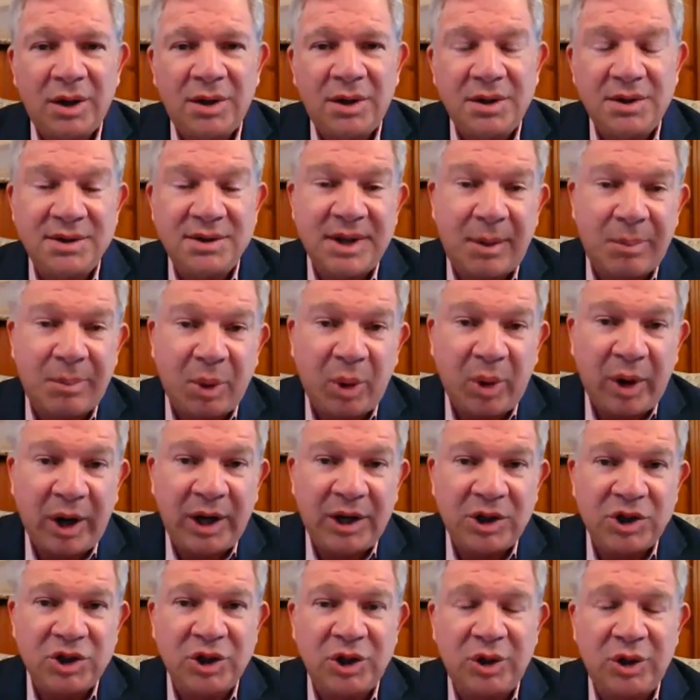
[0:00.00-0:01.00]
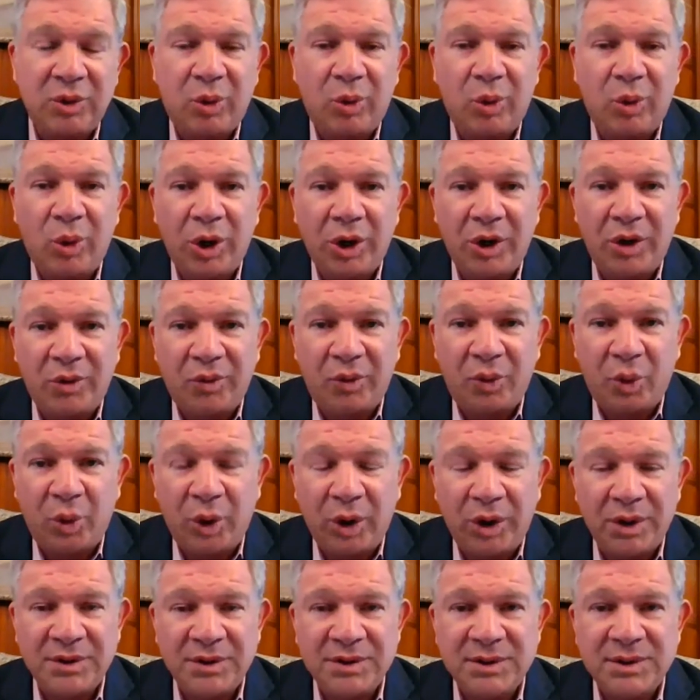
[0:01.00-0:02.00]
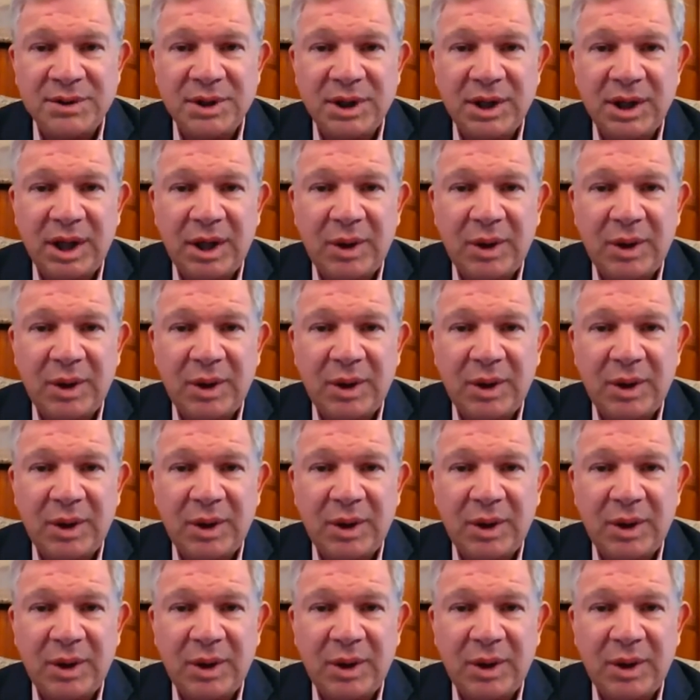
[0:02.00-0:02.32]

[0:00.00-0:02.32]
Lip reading: separation or divorce,